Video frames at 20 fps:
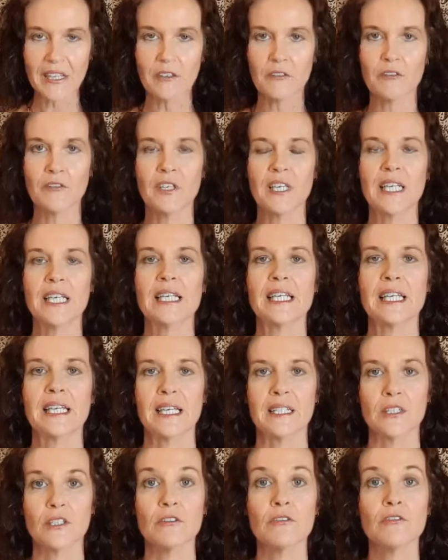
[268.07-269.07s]
the feeling
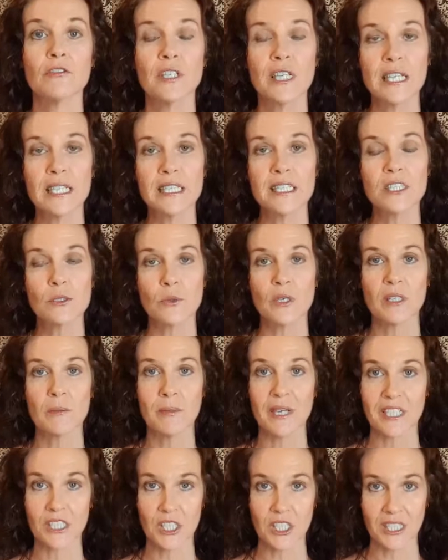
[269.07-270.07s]
in. The feeling is where the
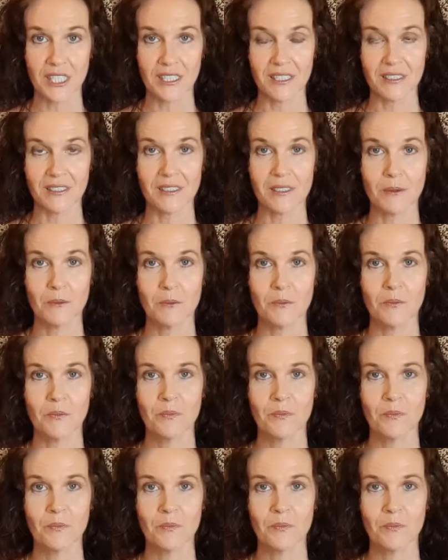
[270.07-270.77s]
magic is.